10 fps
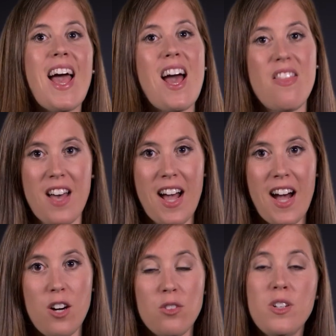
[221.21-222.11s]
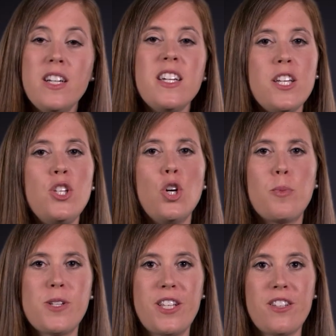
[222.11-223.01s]
and the how, in no
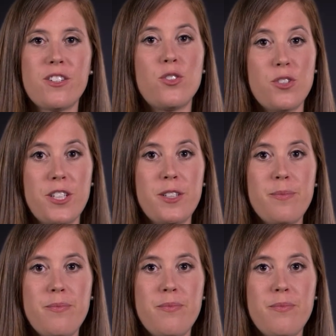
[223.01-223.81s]
particular order.